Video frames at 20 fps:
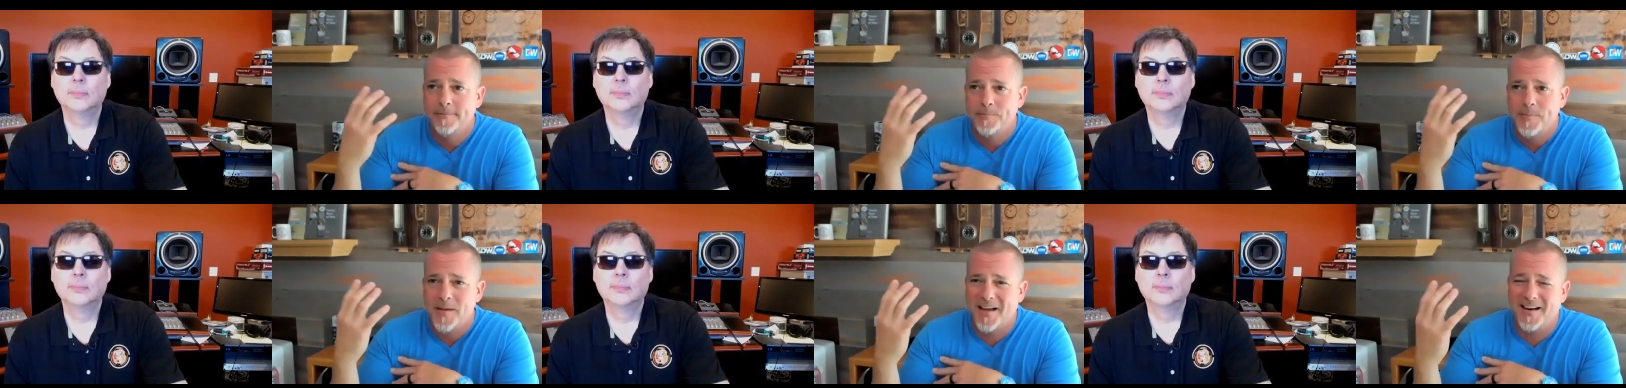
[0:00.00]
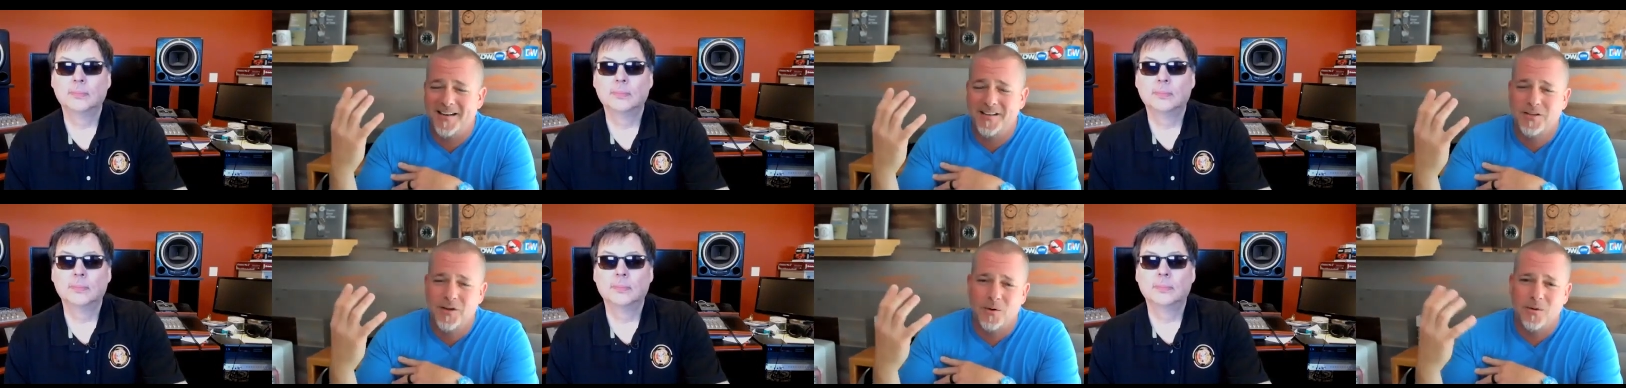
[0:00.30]
Speaker 1: And I
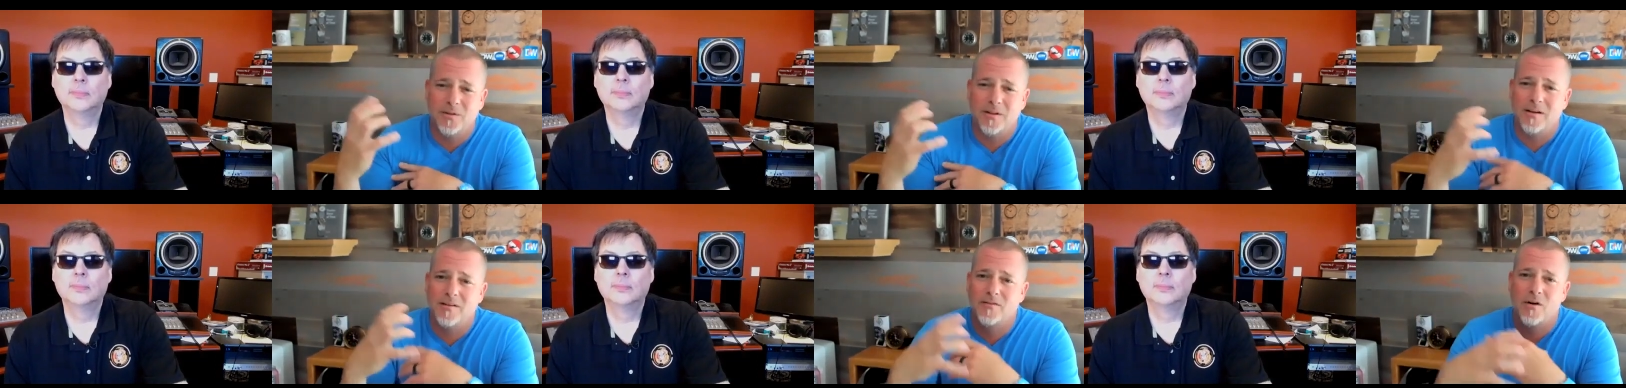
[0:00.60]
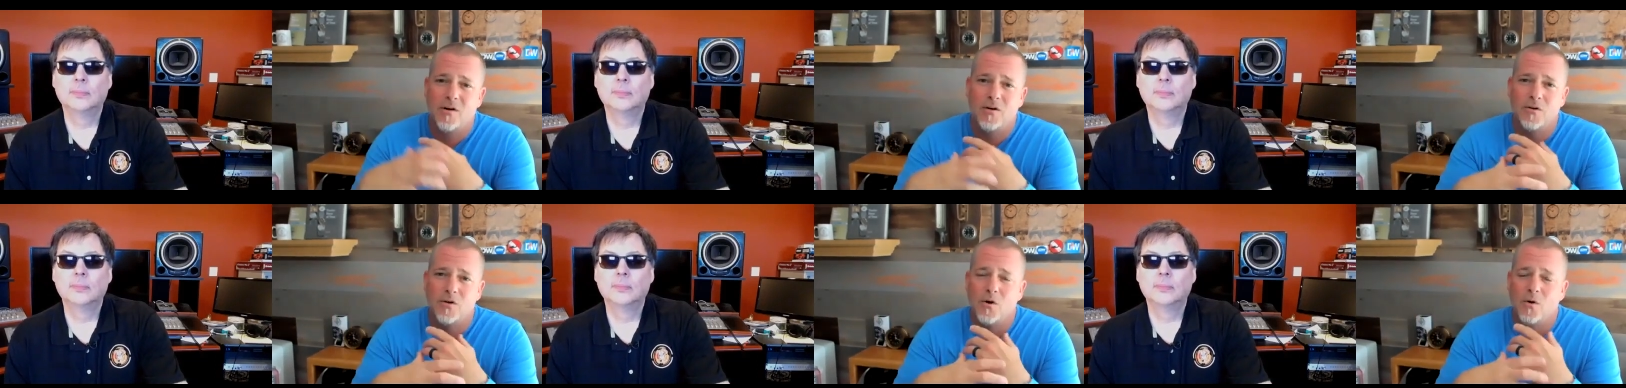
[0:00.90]
don't love
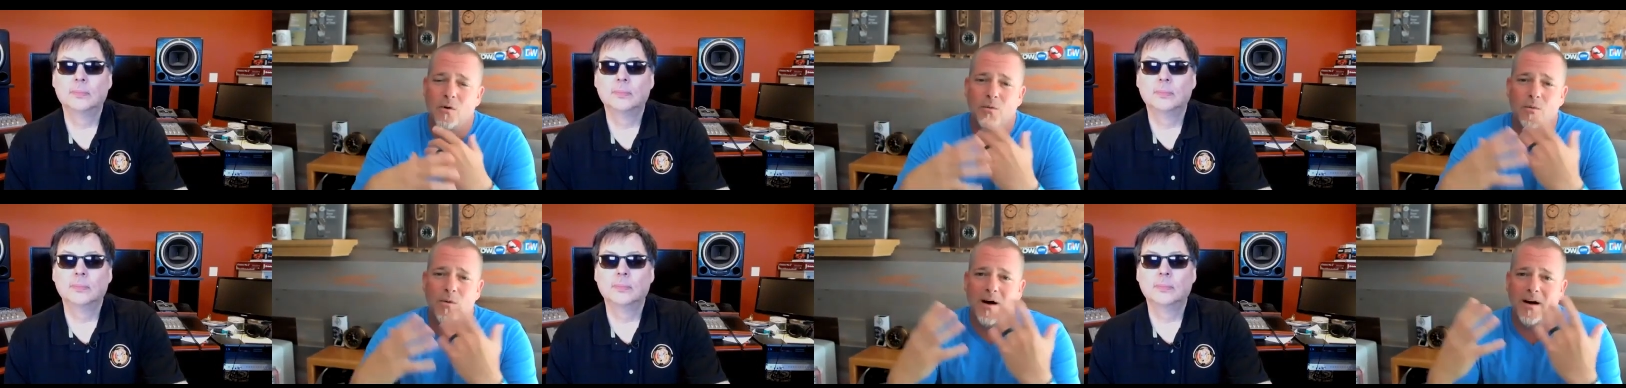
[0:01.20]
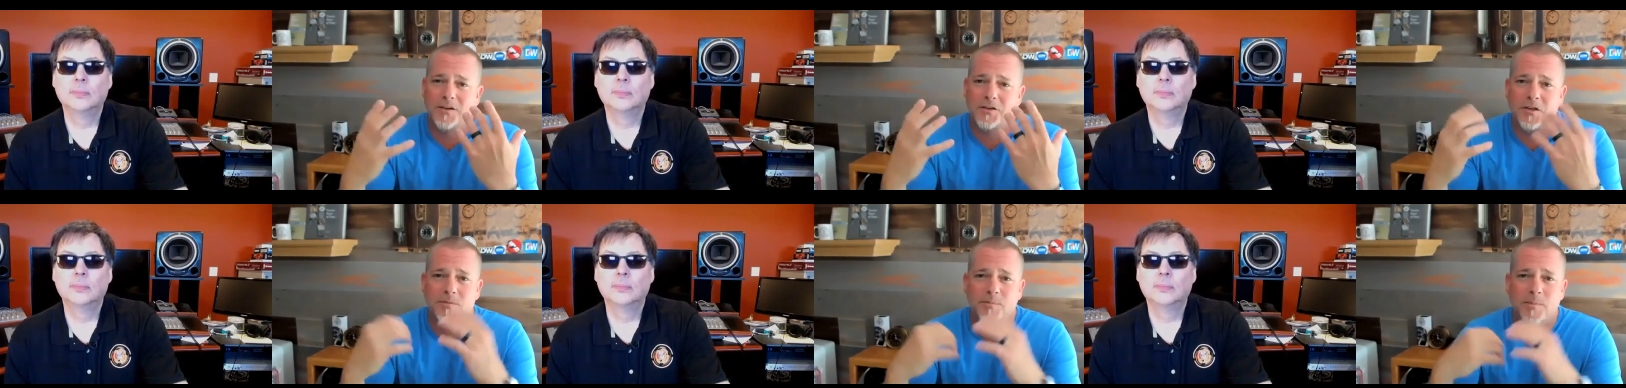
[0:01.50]
all gold
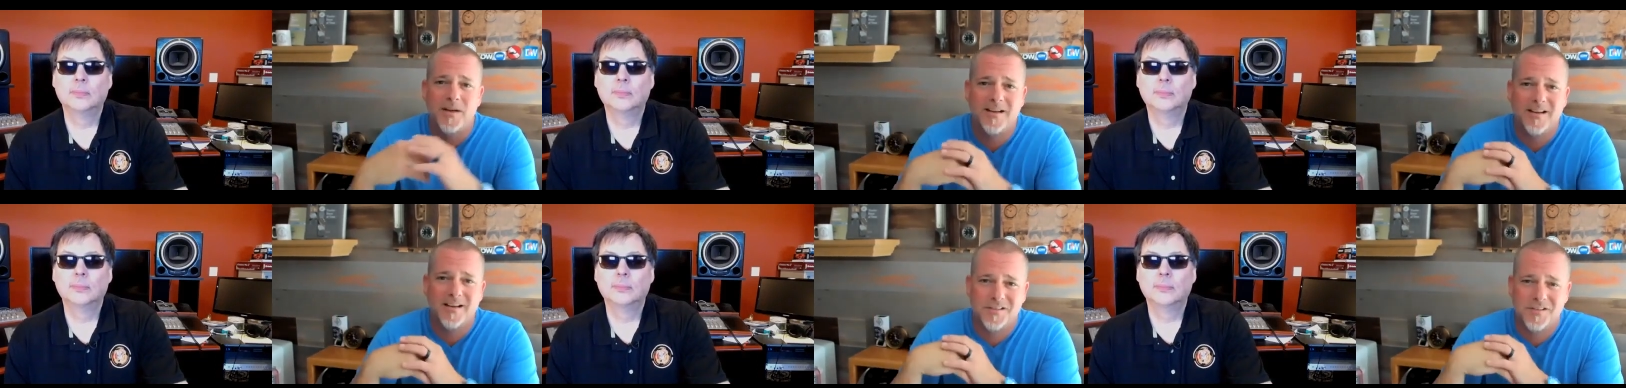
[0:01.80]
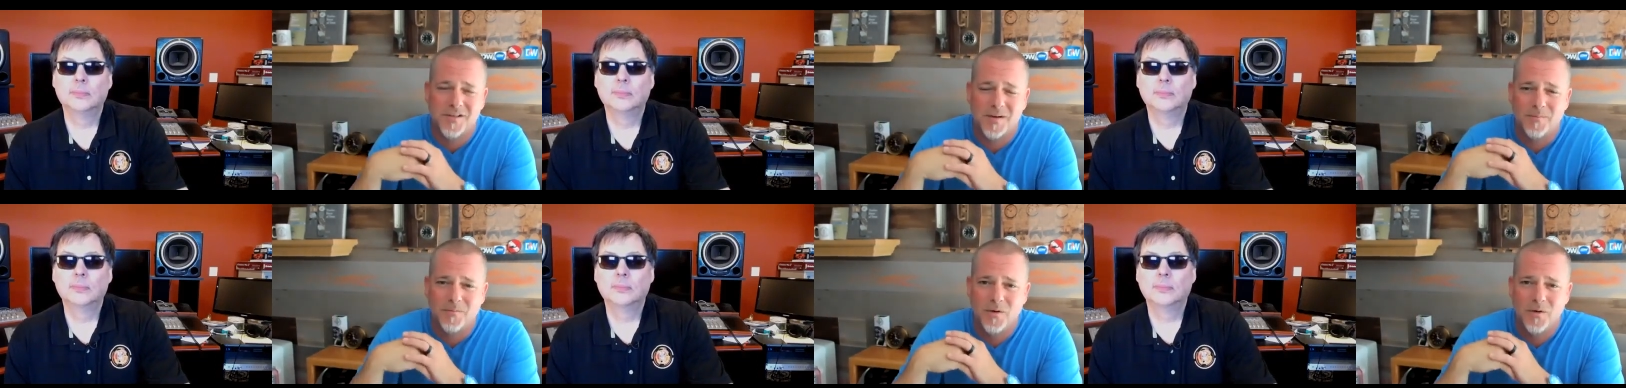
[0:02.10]
watches because
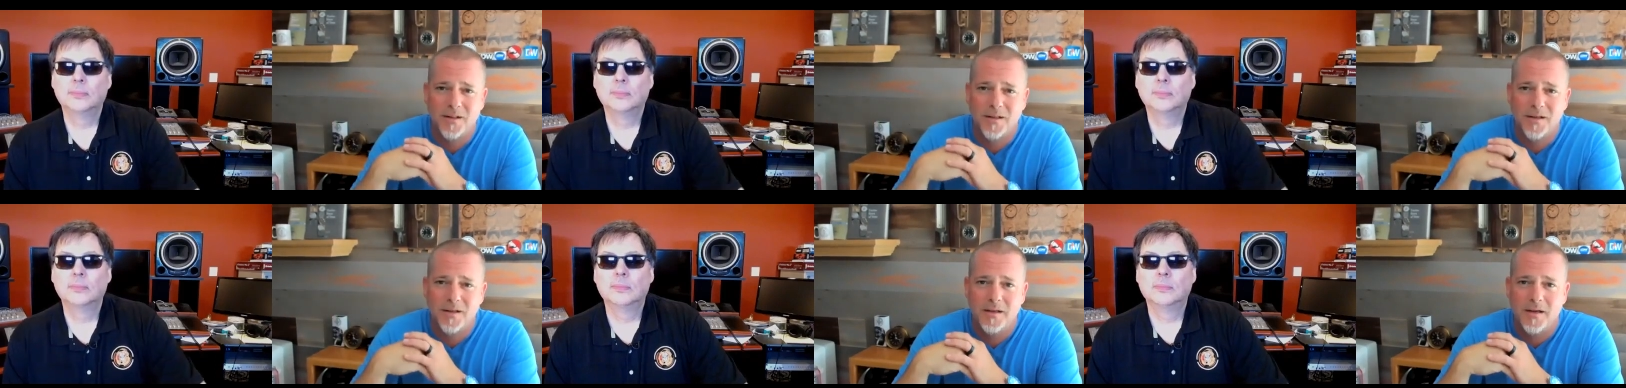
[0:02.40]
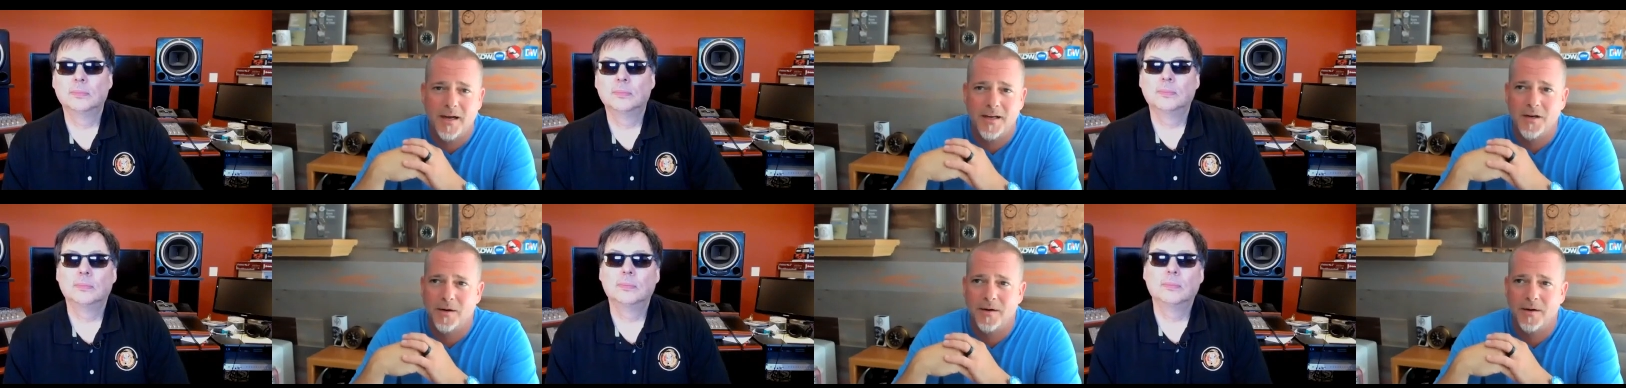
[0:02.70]
I'm really
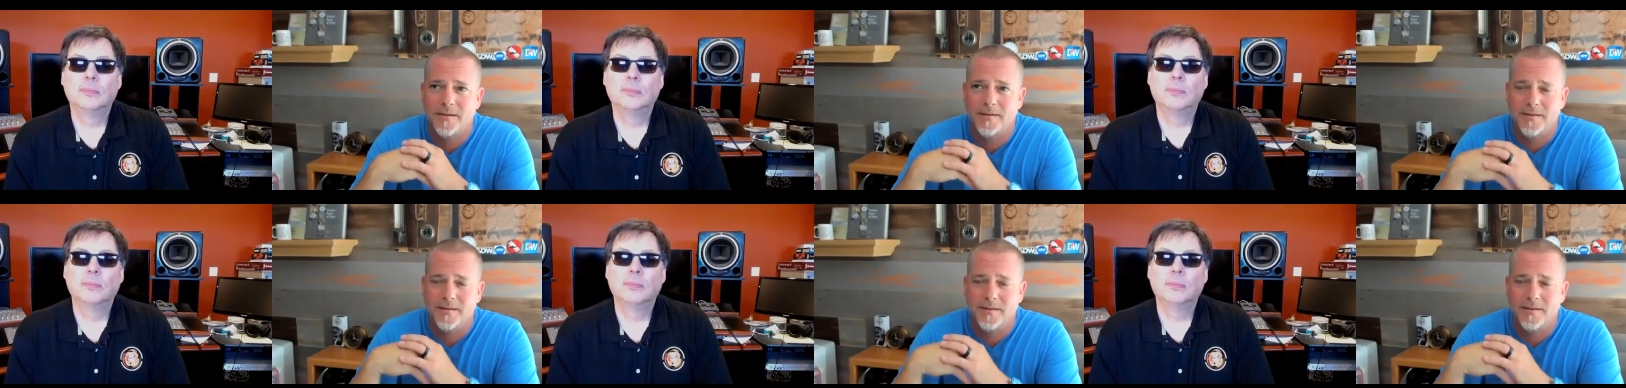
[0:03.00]
I don't